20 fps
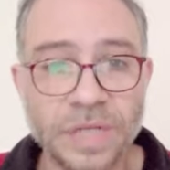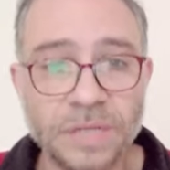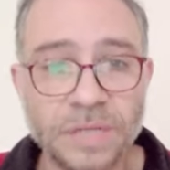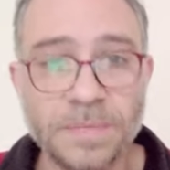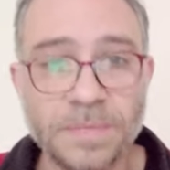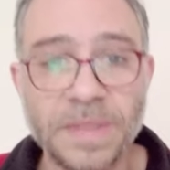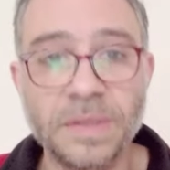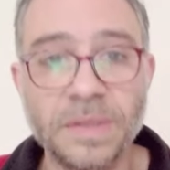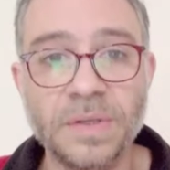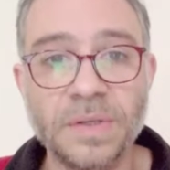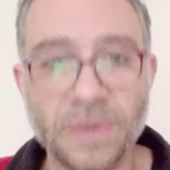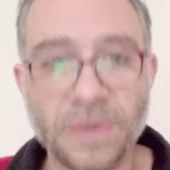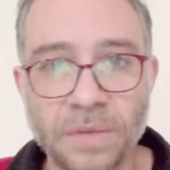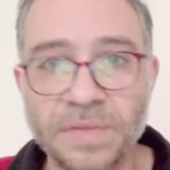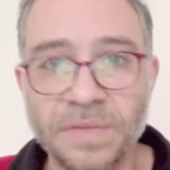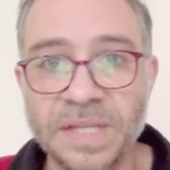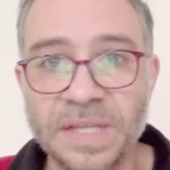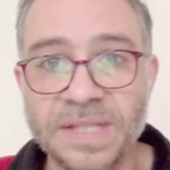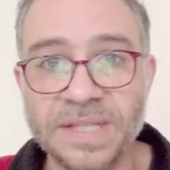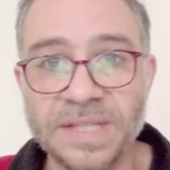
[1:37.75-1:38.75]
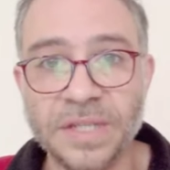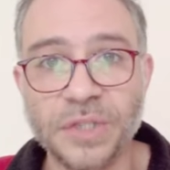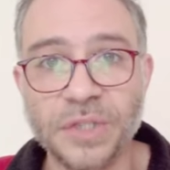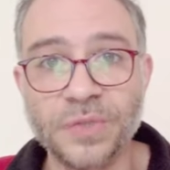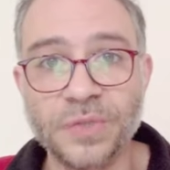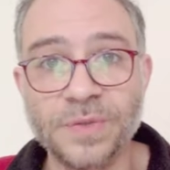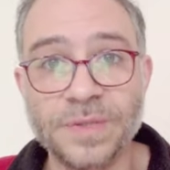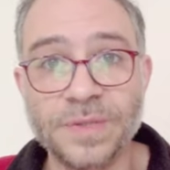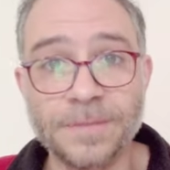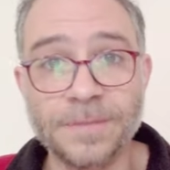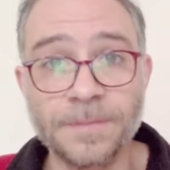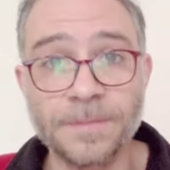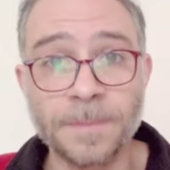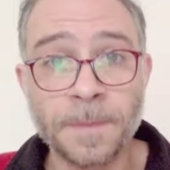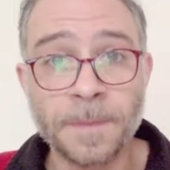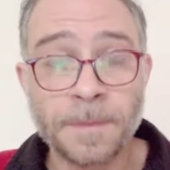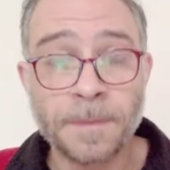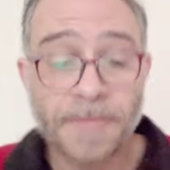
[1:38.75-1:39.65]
treatment of these issues?